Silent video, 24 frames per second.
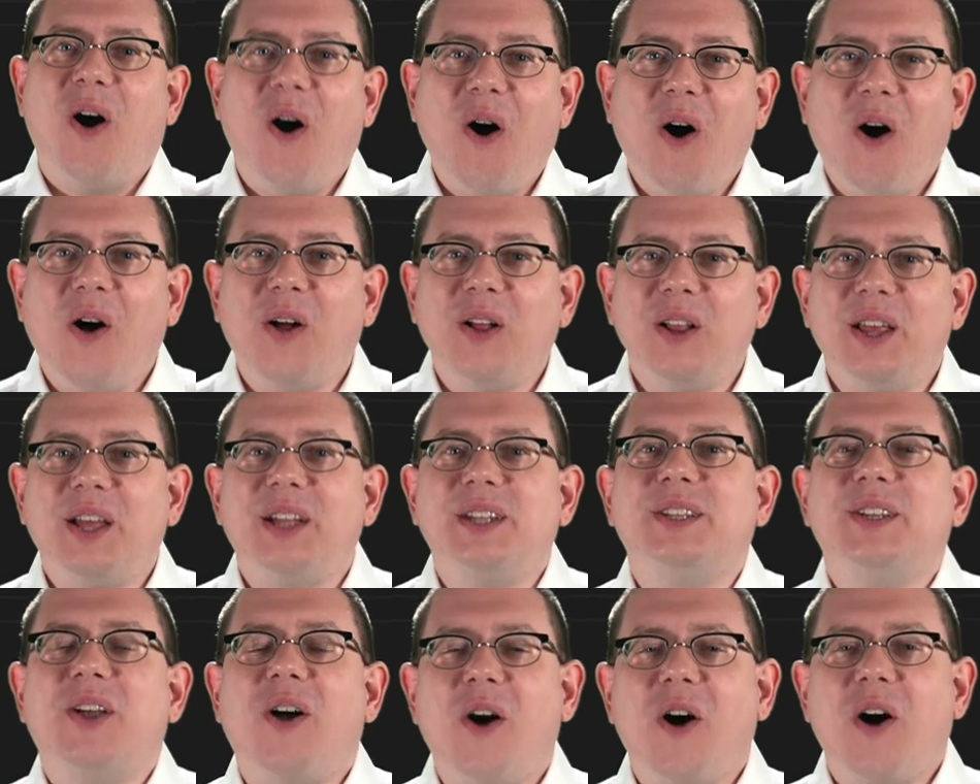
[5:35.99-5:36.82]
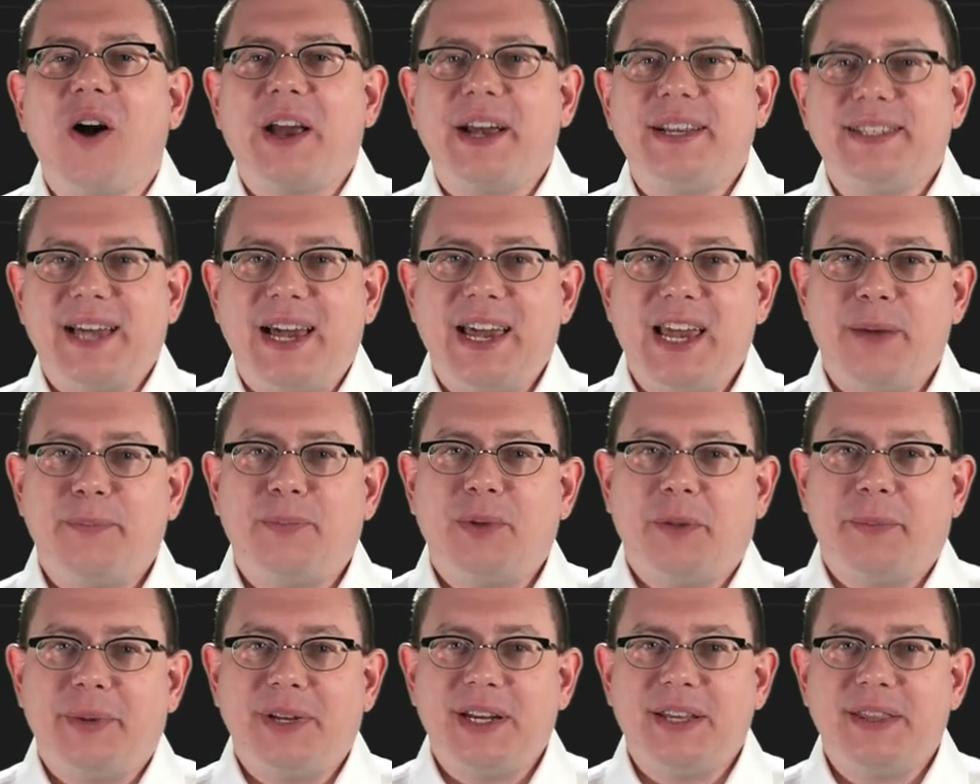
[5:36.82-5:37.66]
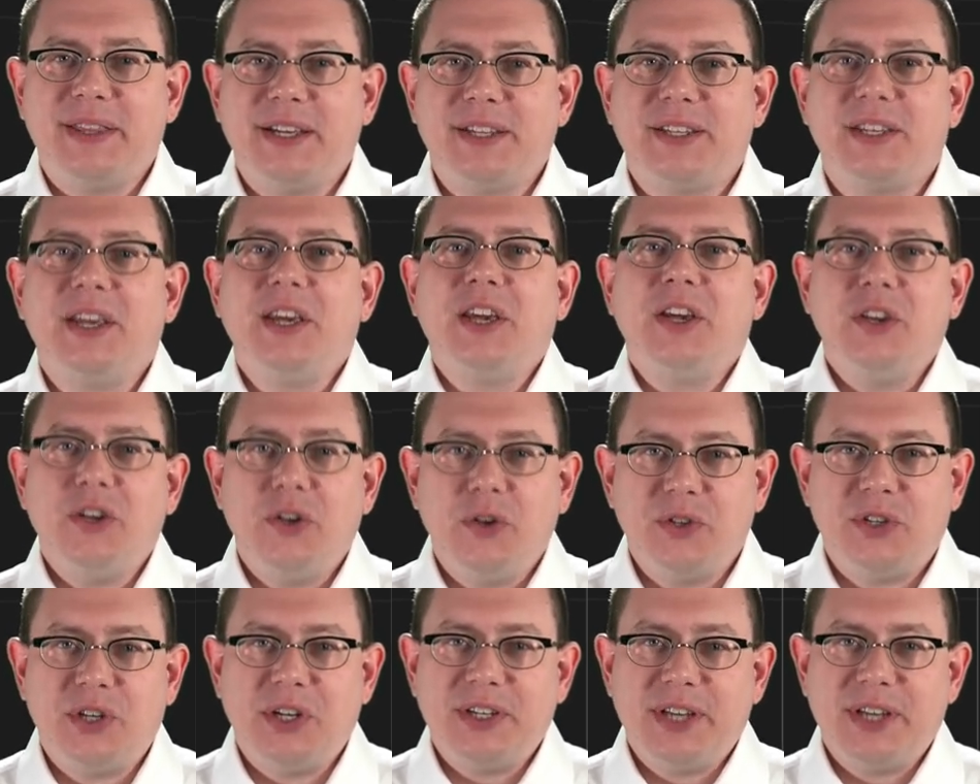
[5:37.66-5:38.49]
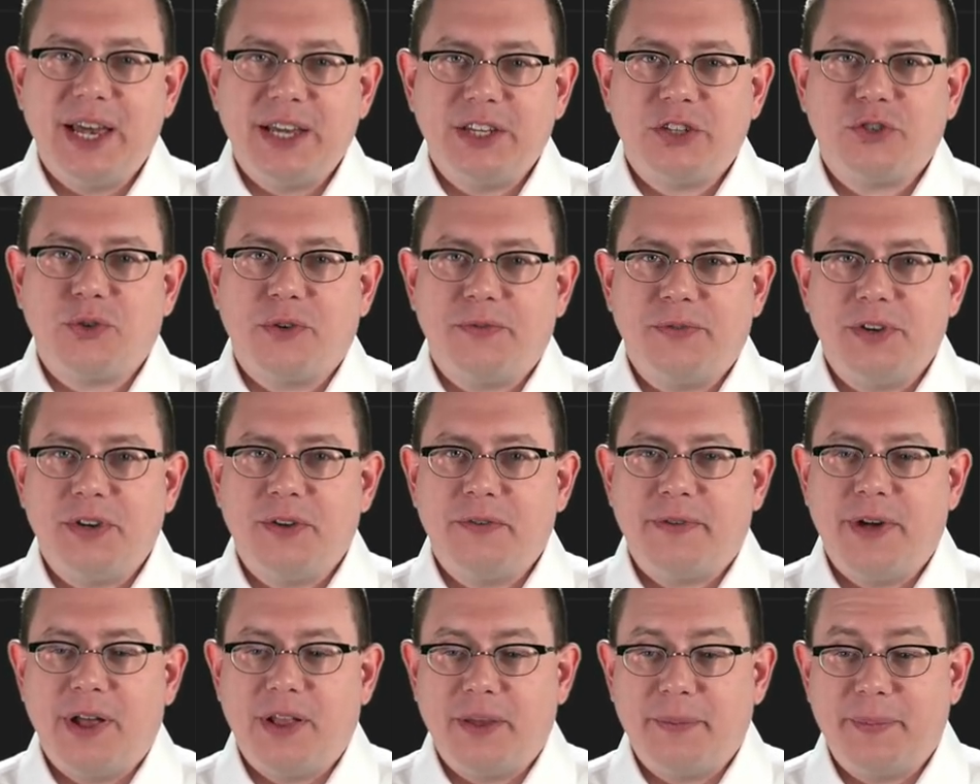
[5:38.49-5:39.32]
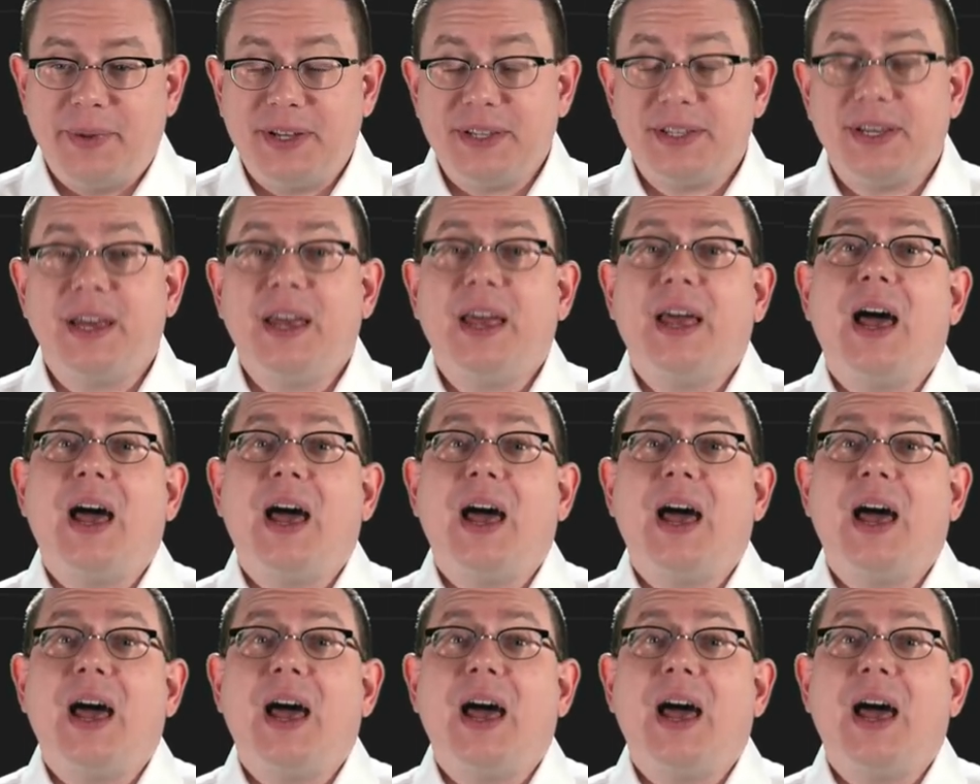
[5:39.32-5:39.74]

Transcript: all along as I implemented this using test driven development.